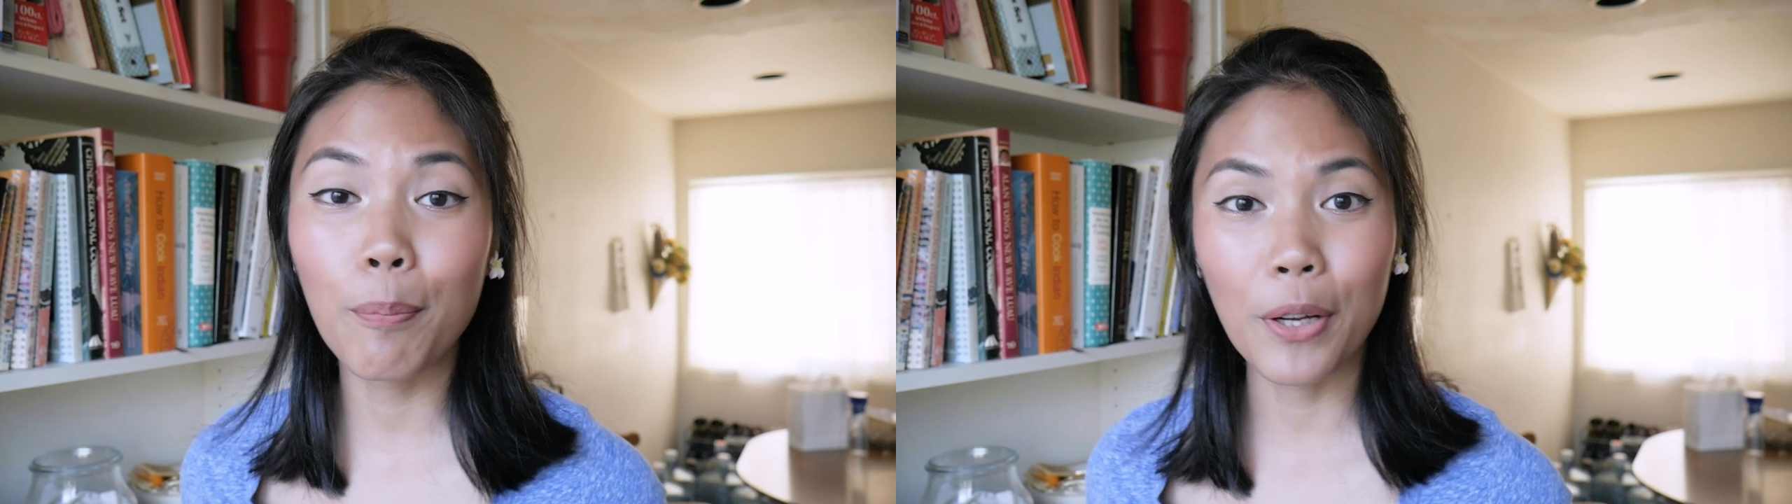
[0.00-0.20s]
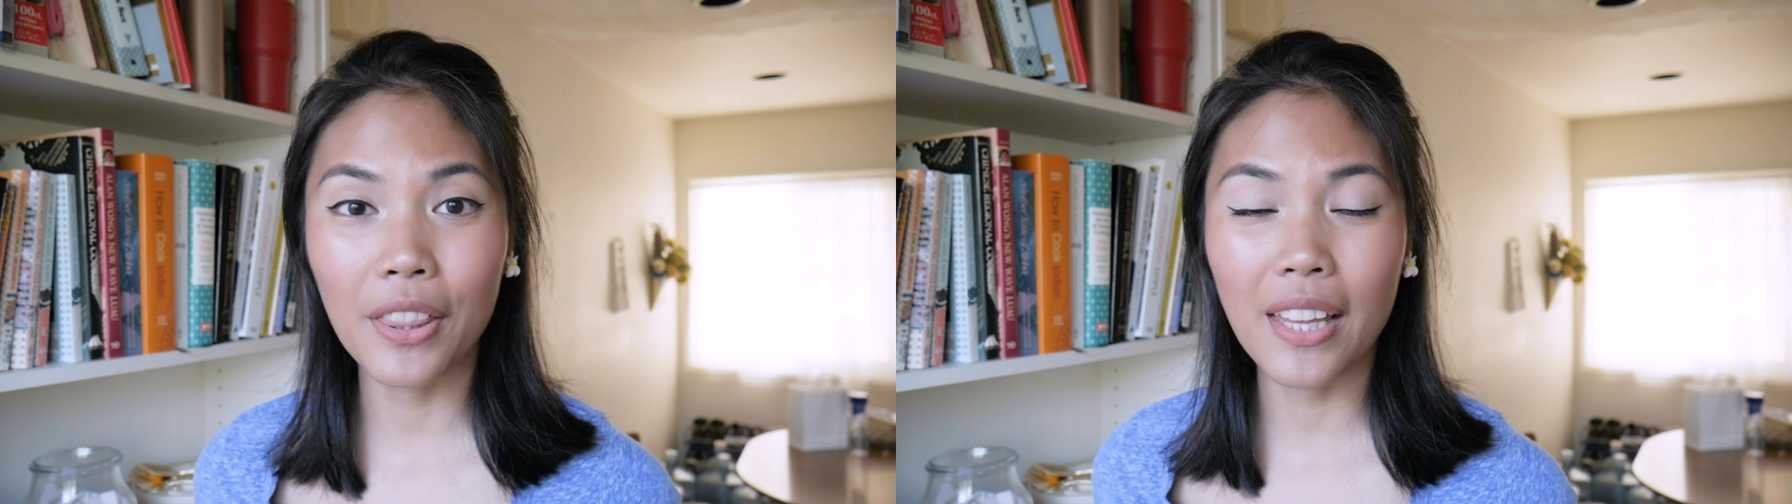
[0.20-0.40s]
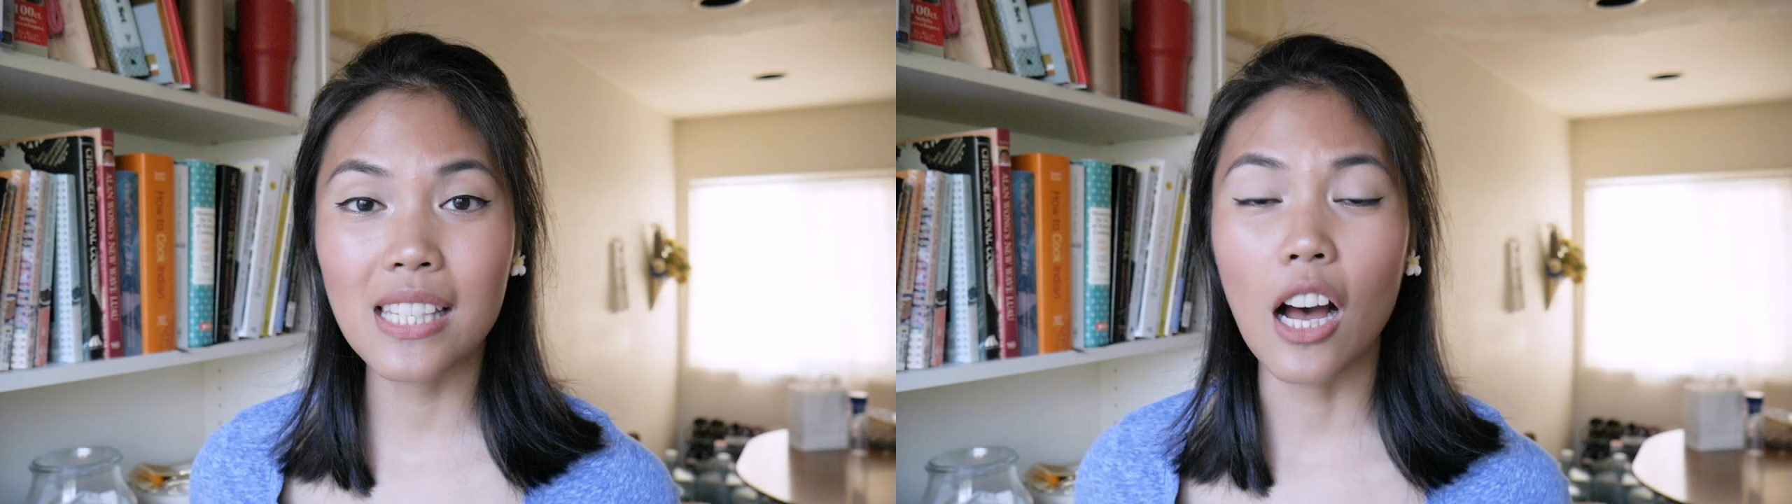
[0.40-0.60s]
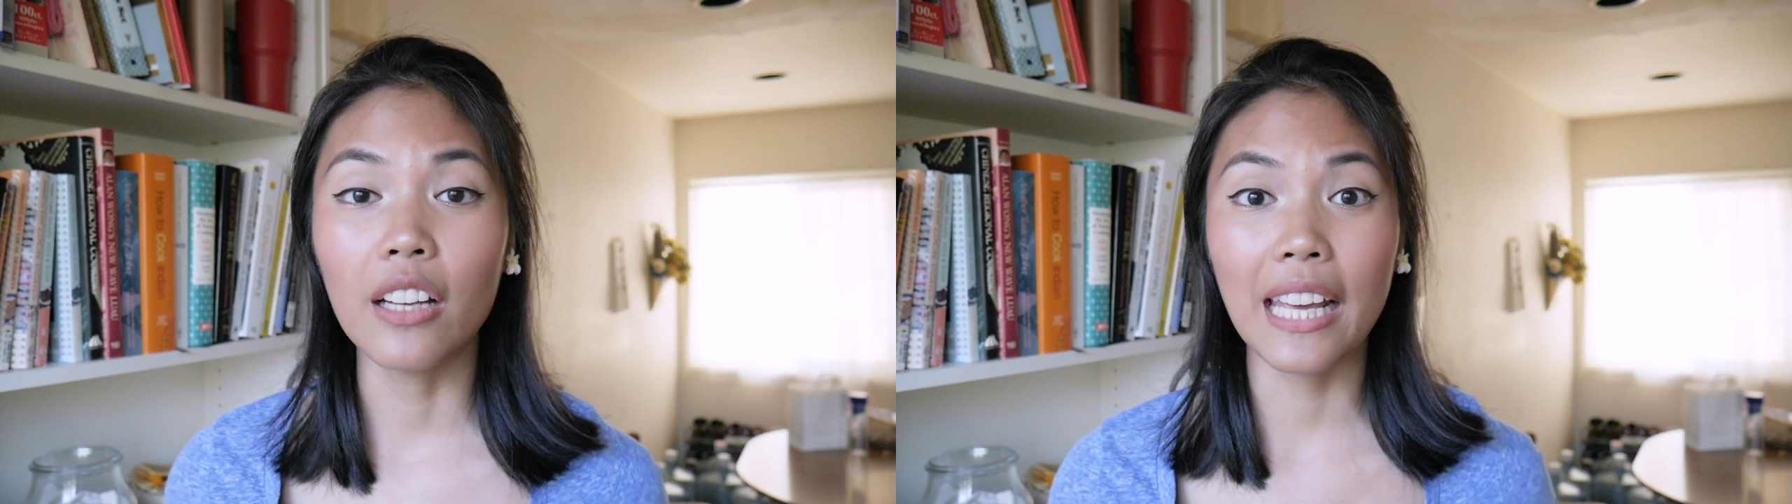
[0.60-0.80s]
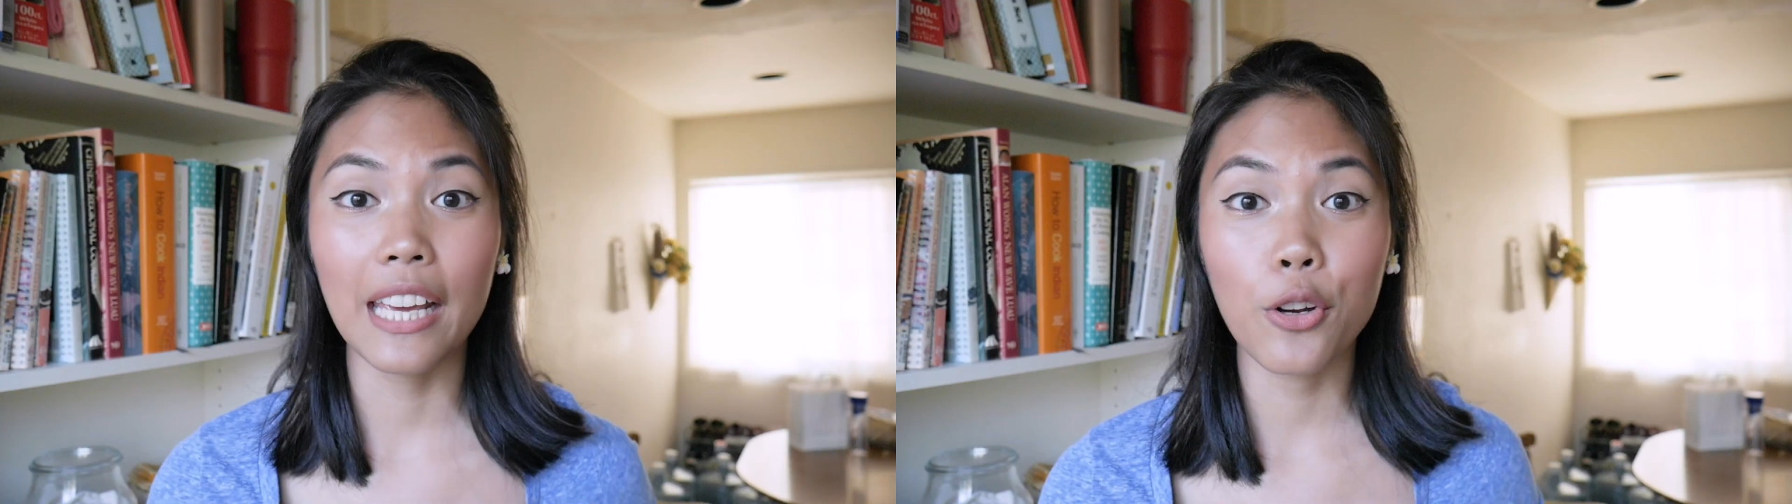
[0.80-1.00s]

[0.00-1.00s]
put this on a